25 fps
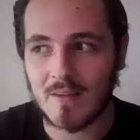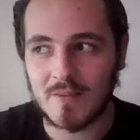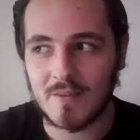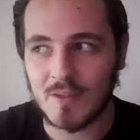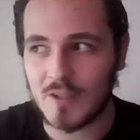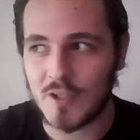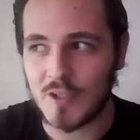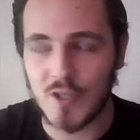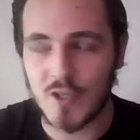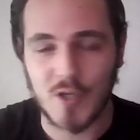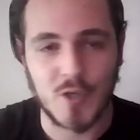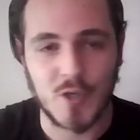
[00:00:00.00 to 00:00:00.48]

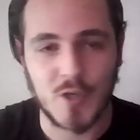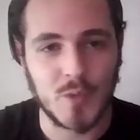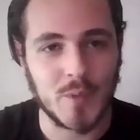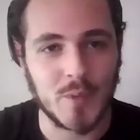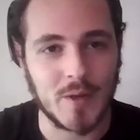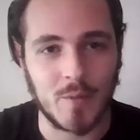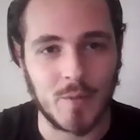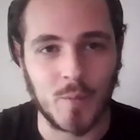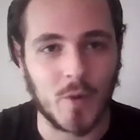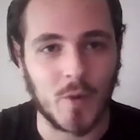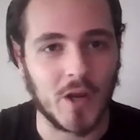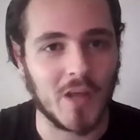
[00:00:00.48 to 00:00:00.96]
you
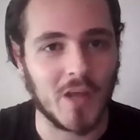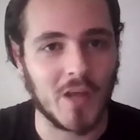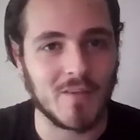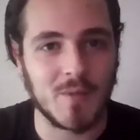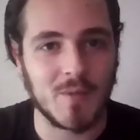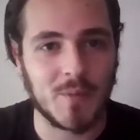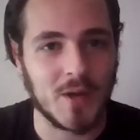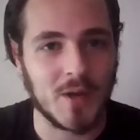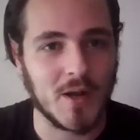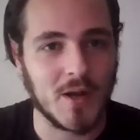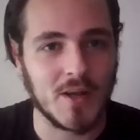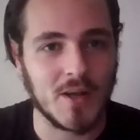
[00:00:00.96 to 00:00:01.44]
and one
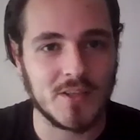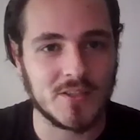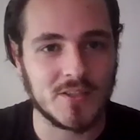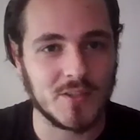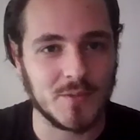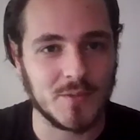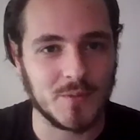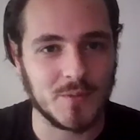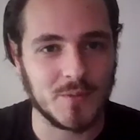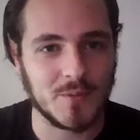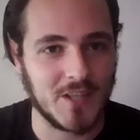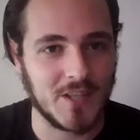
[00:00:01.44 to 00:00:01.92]
other
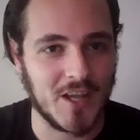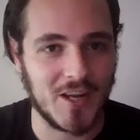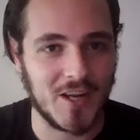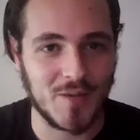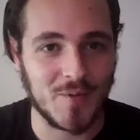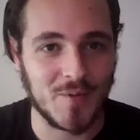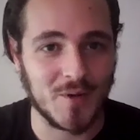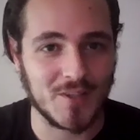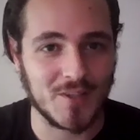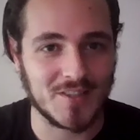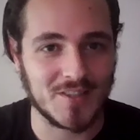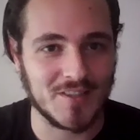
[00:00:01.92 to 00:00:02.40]
person were the only
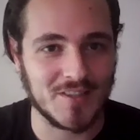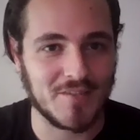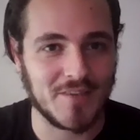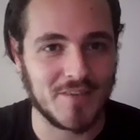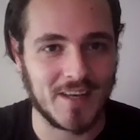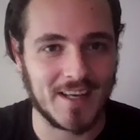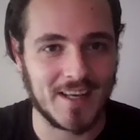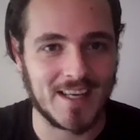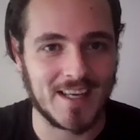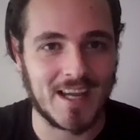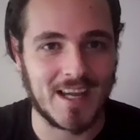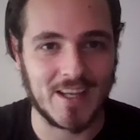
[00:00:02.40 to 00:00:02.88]
ones that
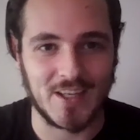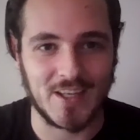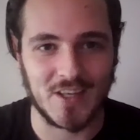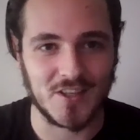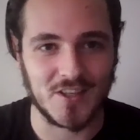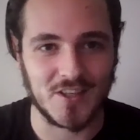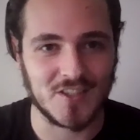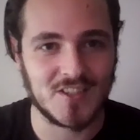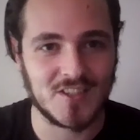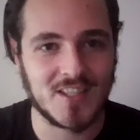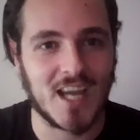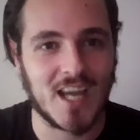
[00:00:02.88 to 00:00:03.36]
figured out you
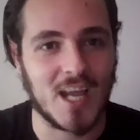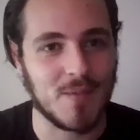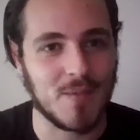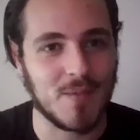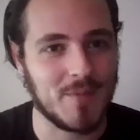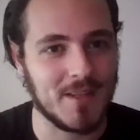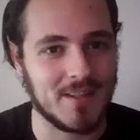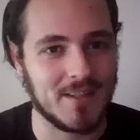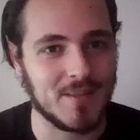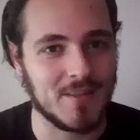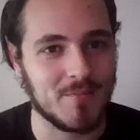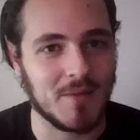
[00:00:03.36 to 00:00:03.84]
could just
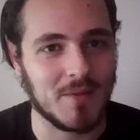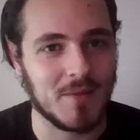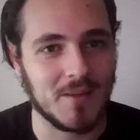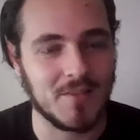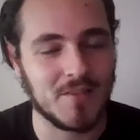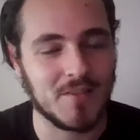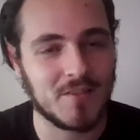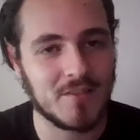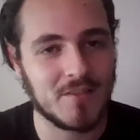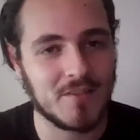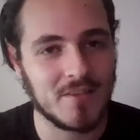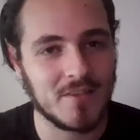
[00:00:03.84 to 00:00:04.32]
type in the
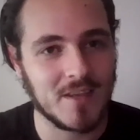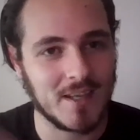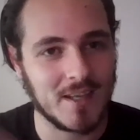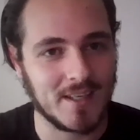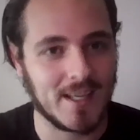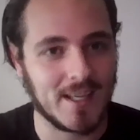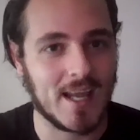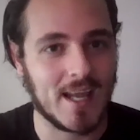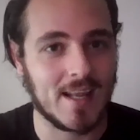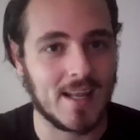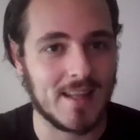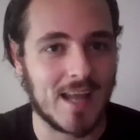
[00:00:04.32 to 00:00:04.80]
month
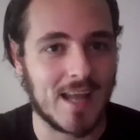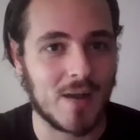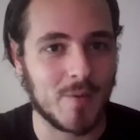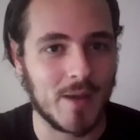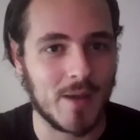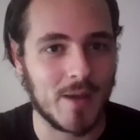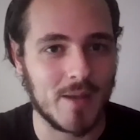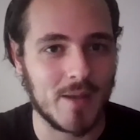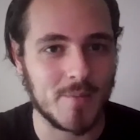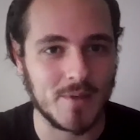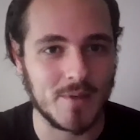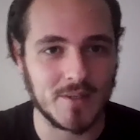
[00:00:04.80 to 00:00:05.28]
and get it that way.